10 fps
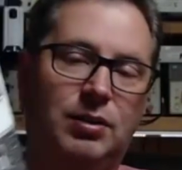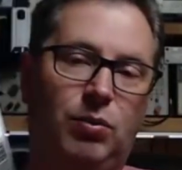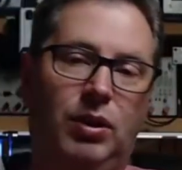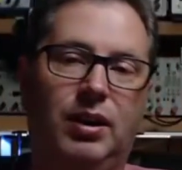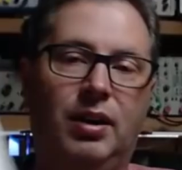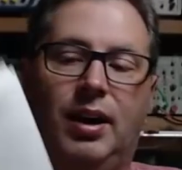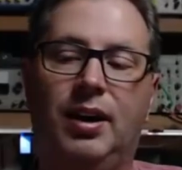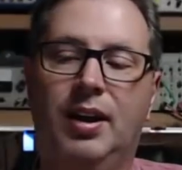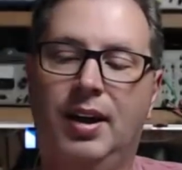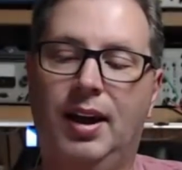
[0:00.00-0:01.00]
whatnot.
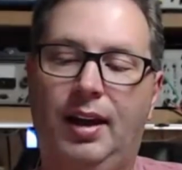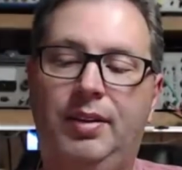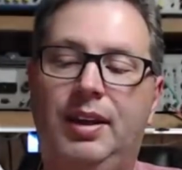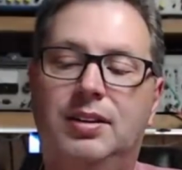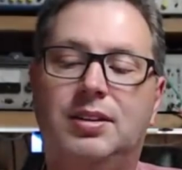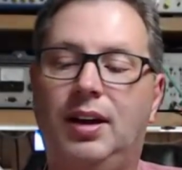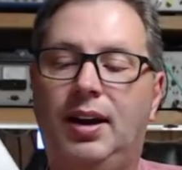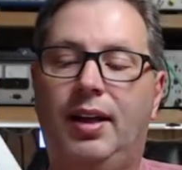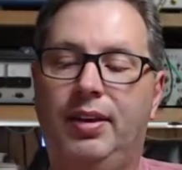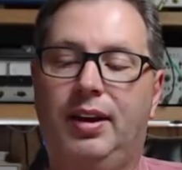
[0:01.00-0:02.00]
And then it's
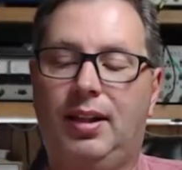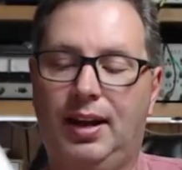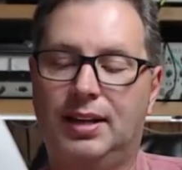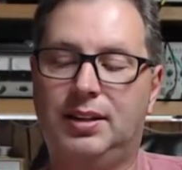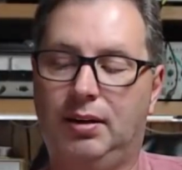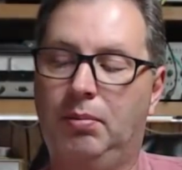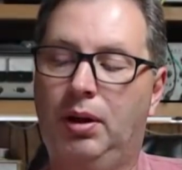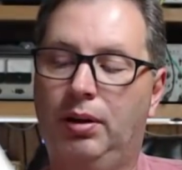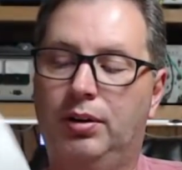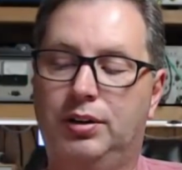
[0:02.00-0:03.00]
got the classic
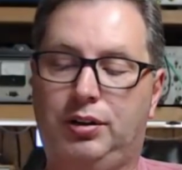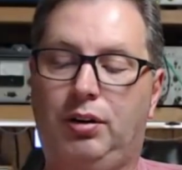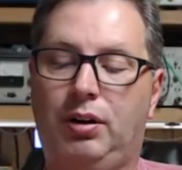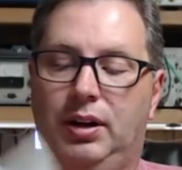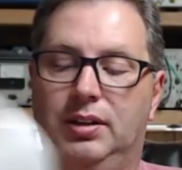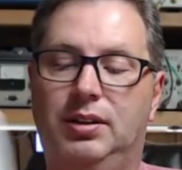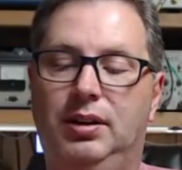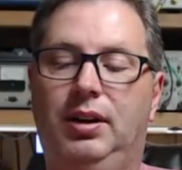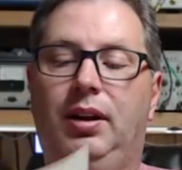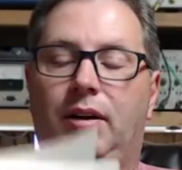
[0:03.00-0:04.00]
Mullard circuits in
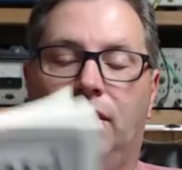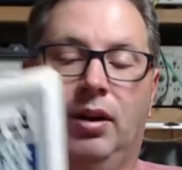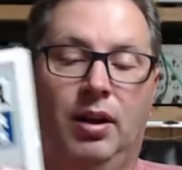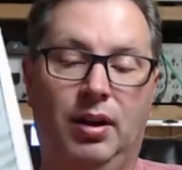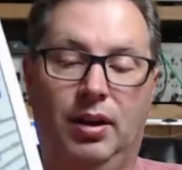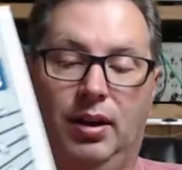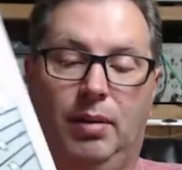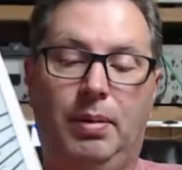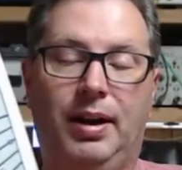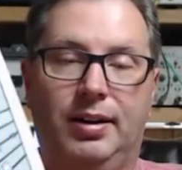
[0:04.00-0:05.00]
here,
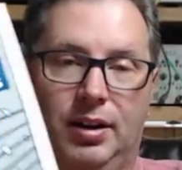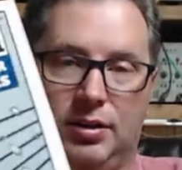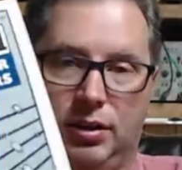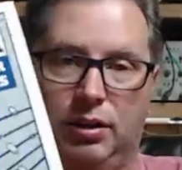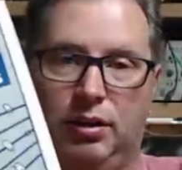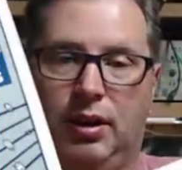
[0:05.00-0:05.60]
about a dozen good